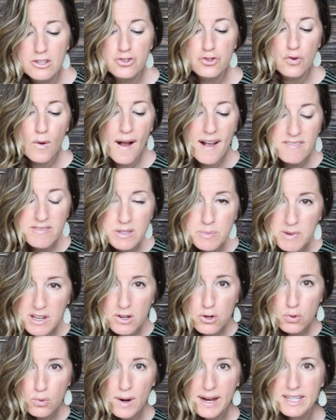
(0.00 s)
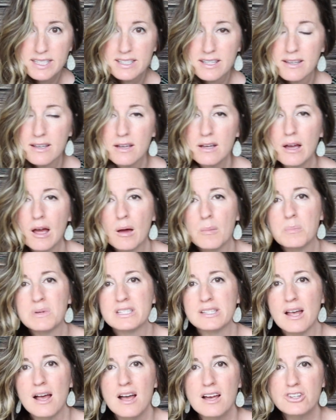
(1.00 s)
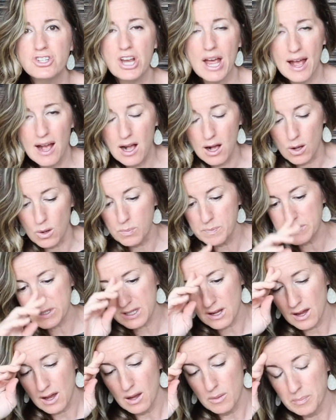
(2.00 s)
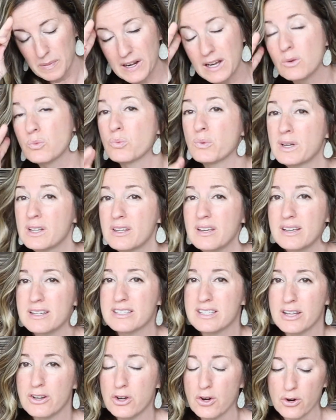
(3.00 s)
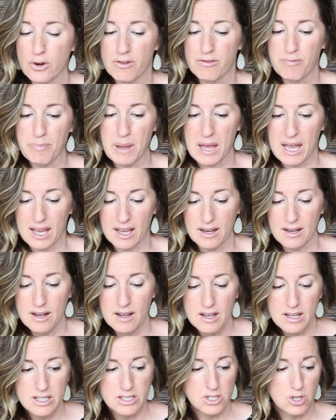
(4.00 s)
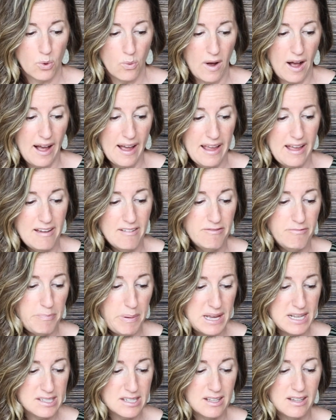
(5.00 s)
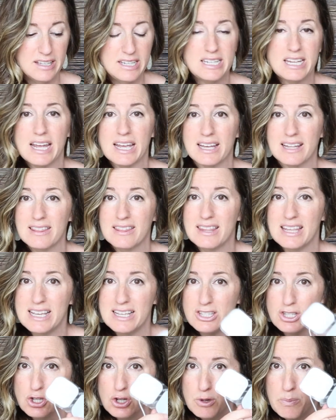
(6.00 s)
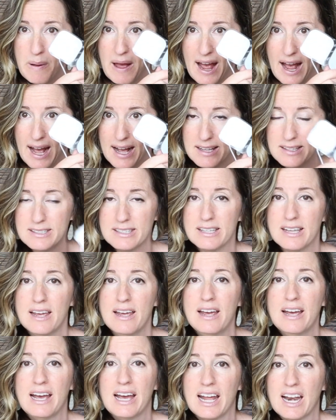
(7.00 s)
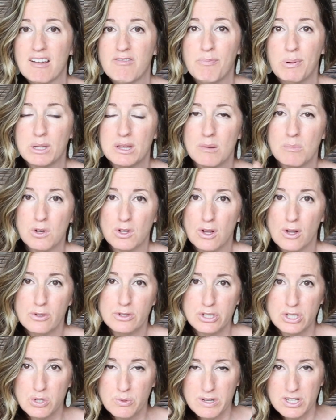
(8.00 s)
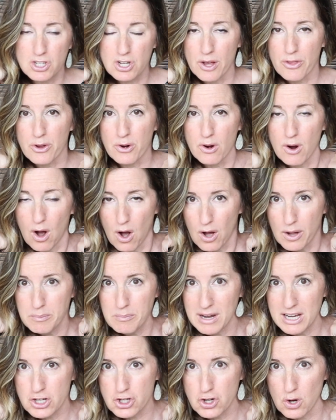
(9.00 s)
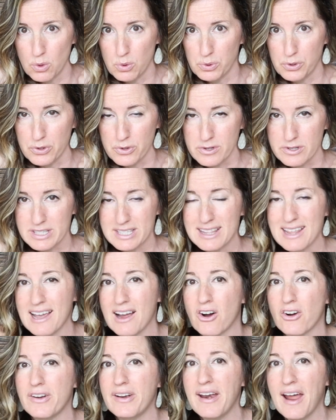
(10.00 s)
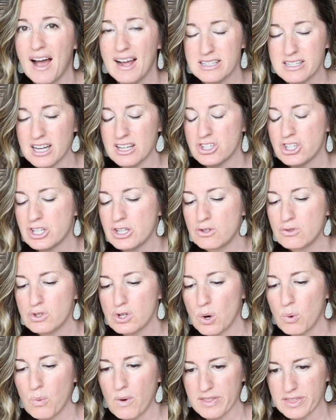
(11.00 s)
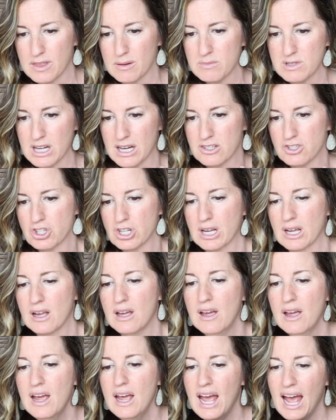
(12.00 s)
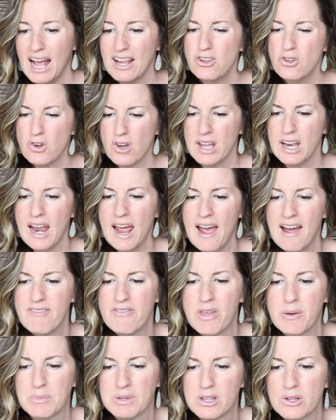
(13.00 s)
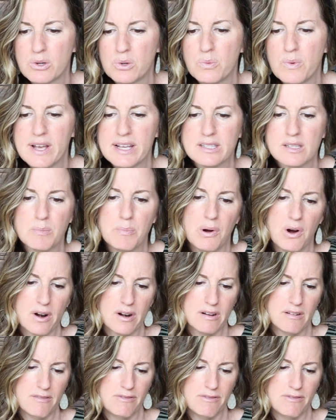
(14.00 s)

Drives me crazy. Massage helps, but it really is a nerve pain. So I have basically taken these 2 pads and I've put them close to each other on my shoulders. They are not touching. You don't want them touching. And you can have them a little ways apart.